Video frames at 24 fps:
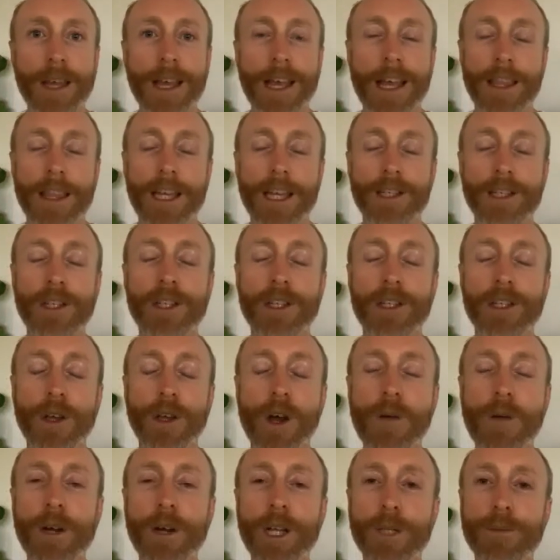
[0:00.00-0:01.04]
that is so
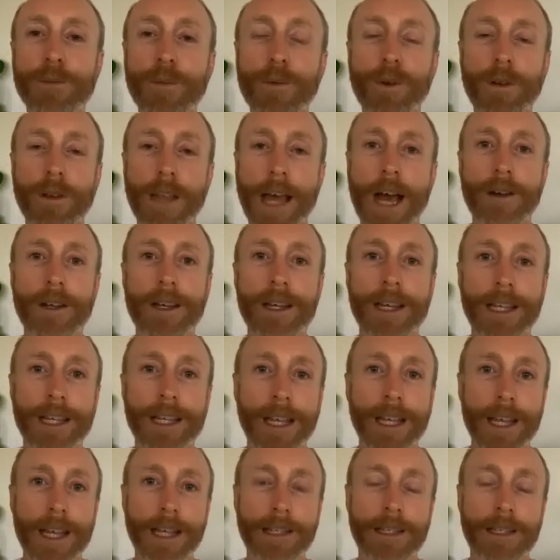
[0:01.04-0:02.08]
much more louder and
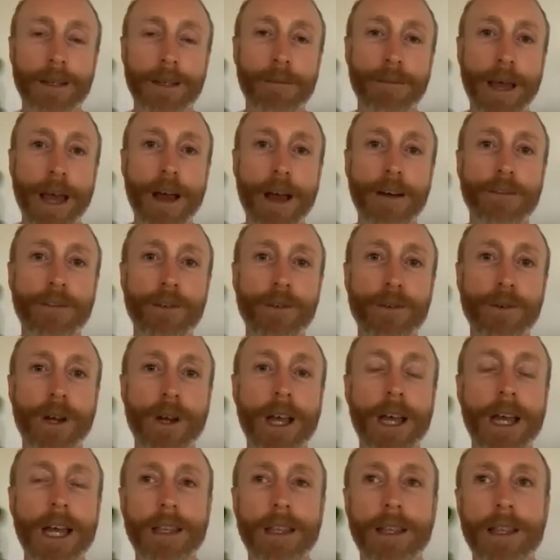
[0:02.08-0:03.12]
connected and powerful
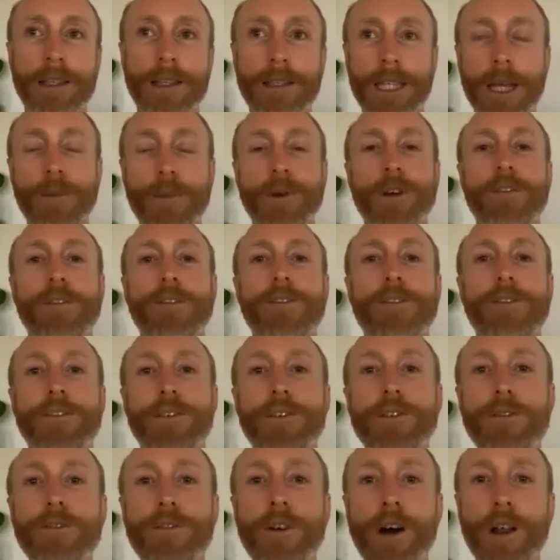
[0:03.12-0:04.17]
than someone on
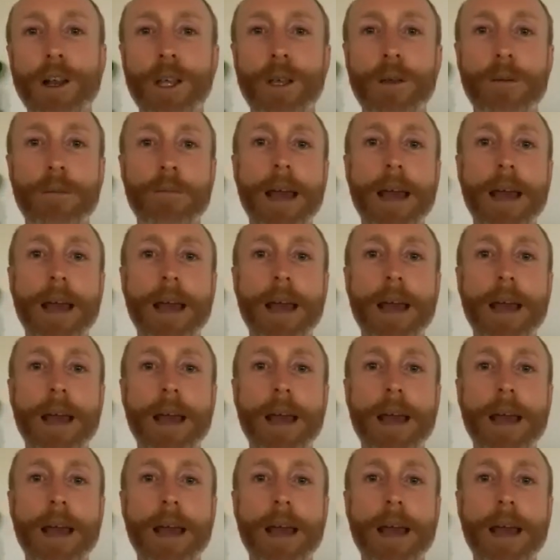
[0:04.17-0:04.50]
full volume,